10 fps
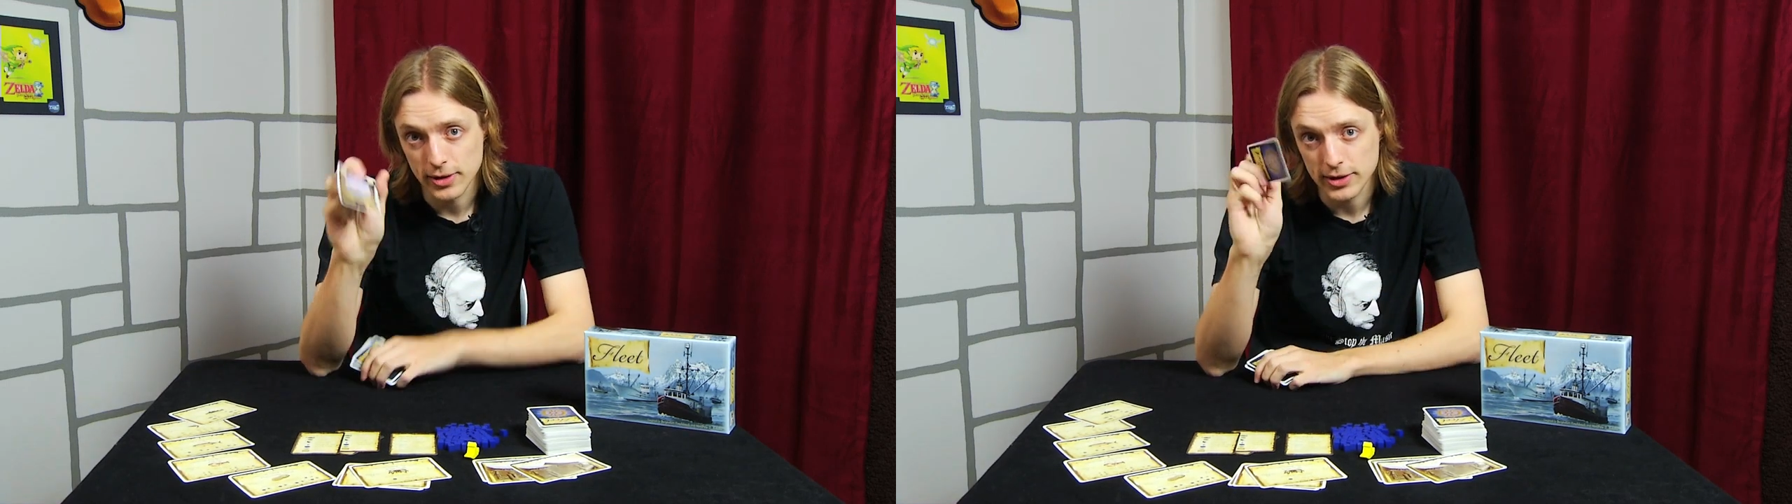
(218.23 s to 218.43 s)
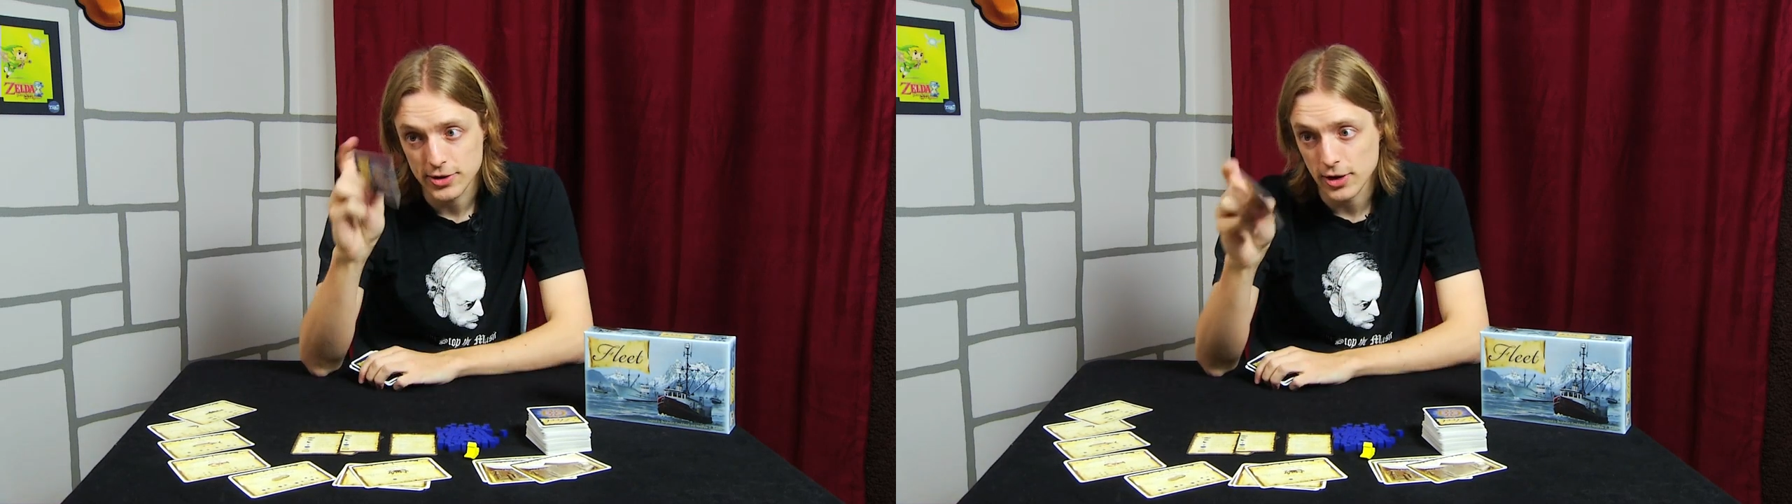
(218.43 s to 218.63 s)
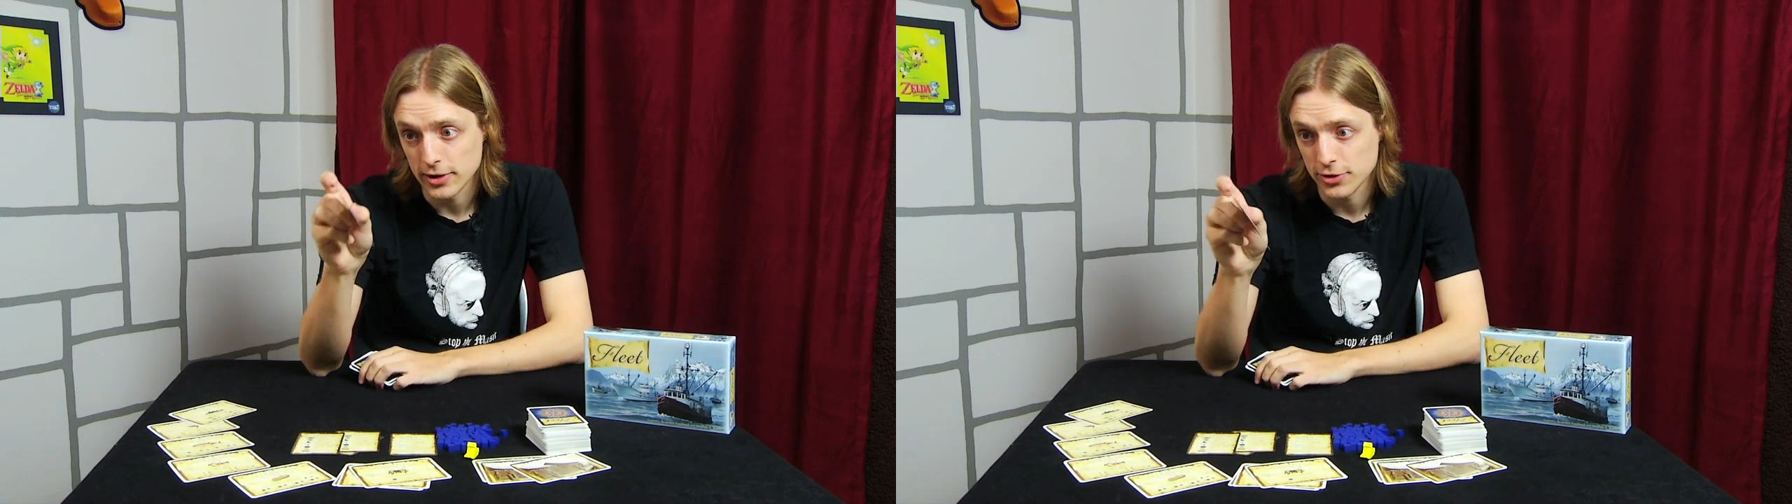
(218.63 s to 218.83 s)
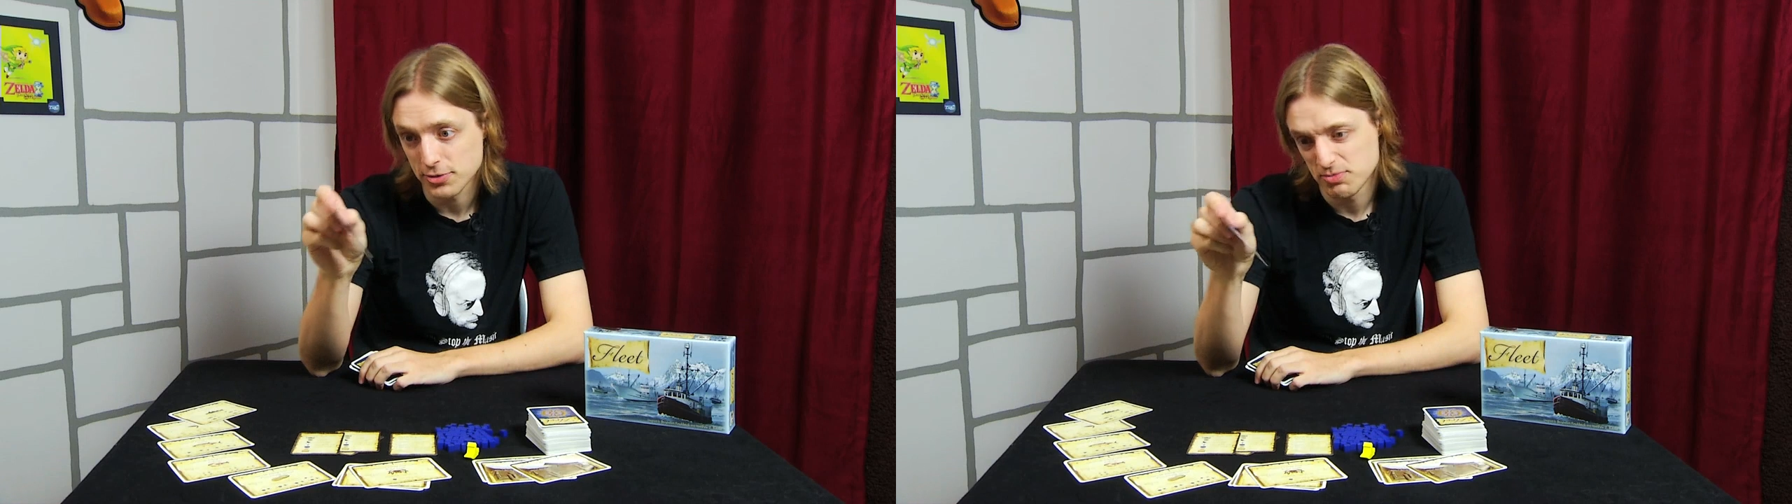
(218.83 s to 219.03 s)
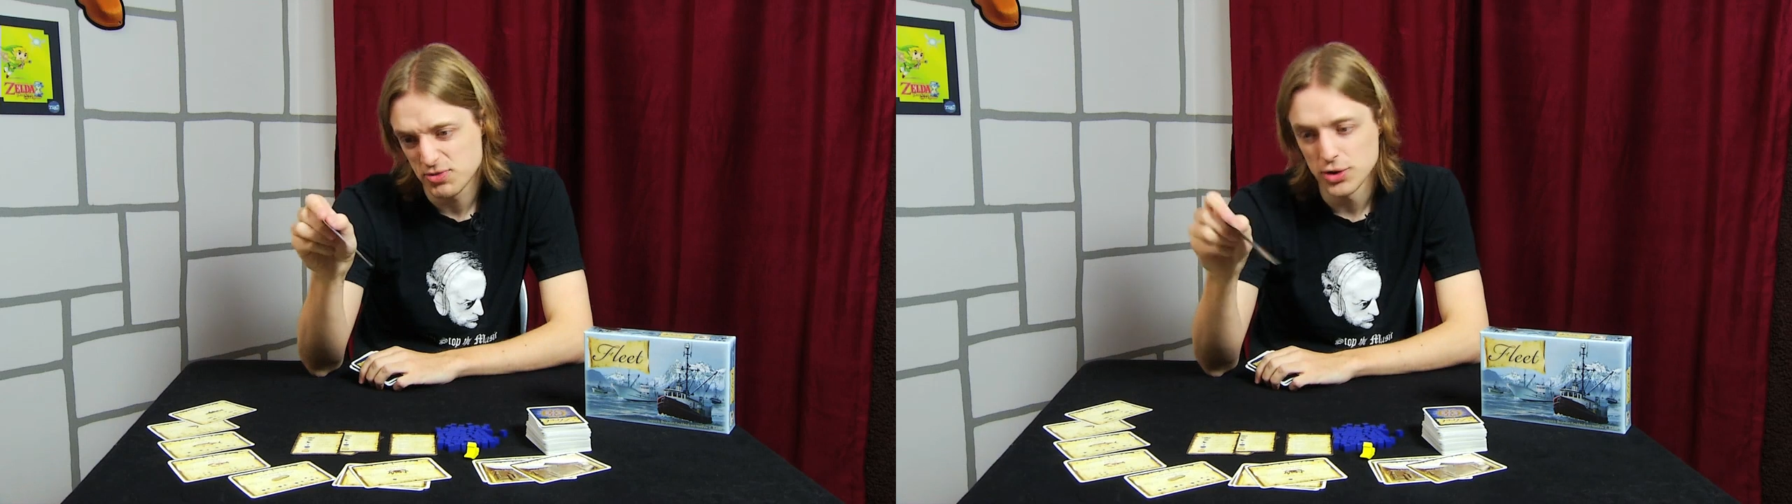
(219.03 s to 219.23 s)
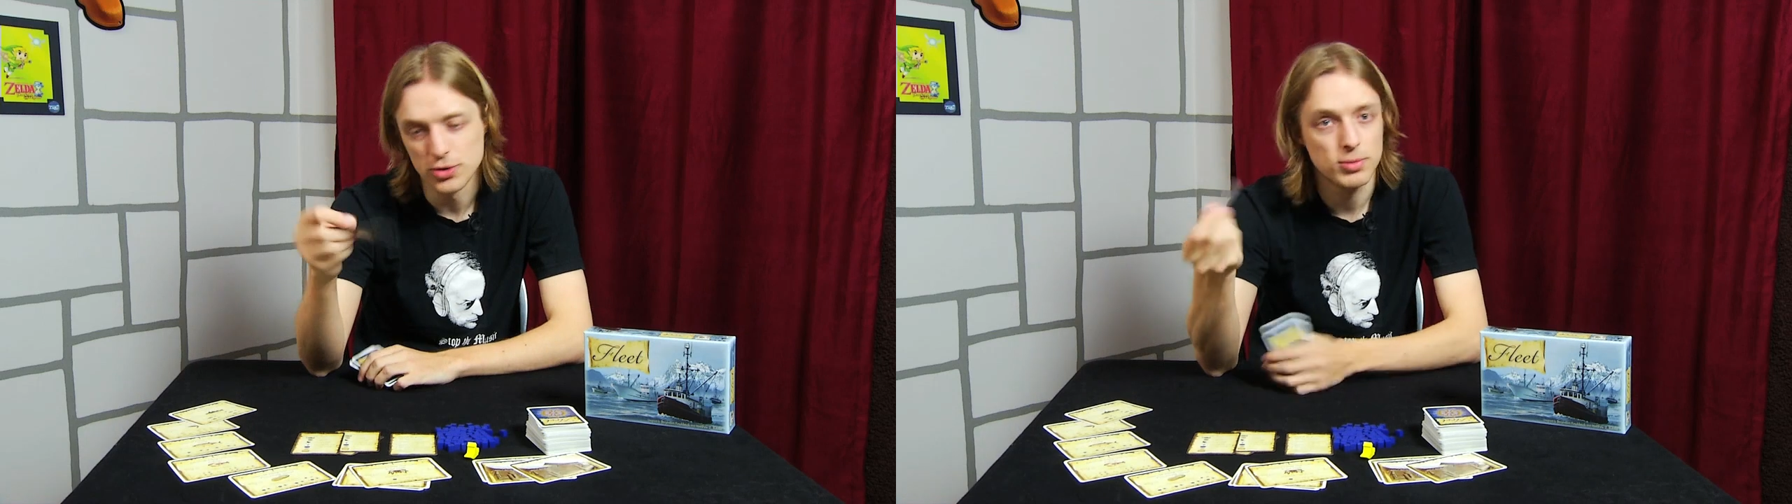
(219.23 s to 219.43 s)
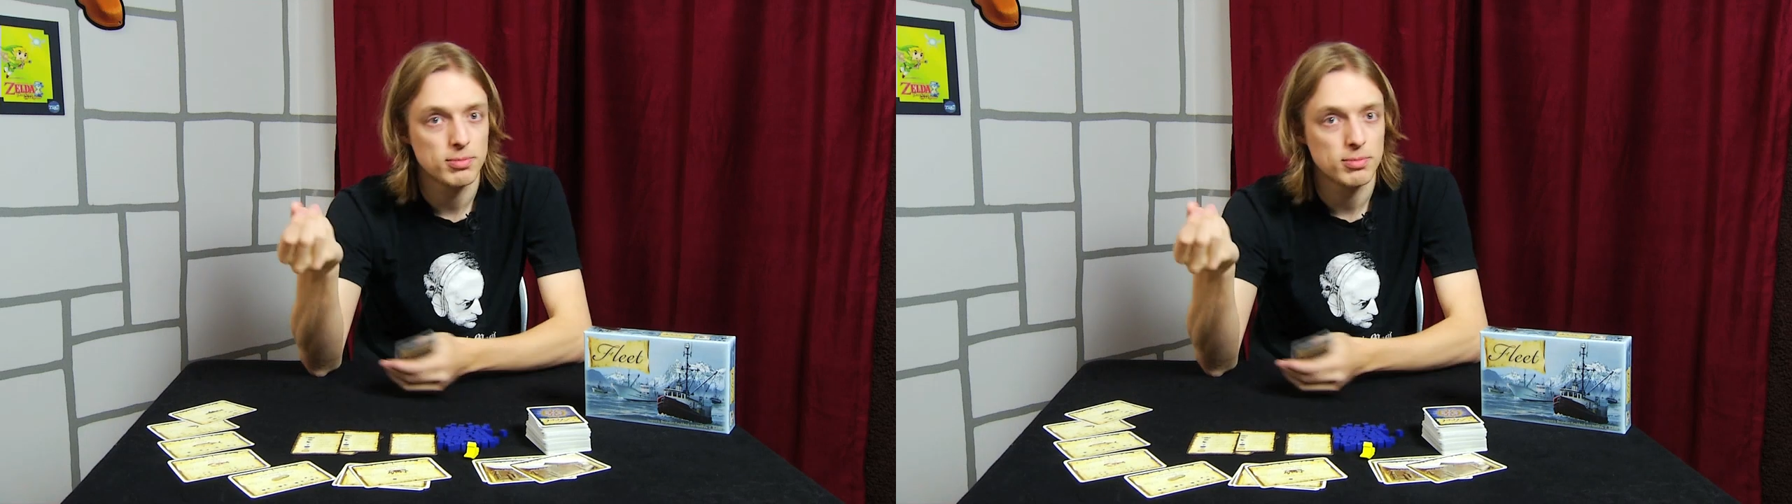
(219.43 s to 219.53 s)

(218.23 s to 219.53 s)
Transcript: it costs 2,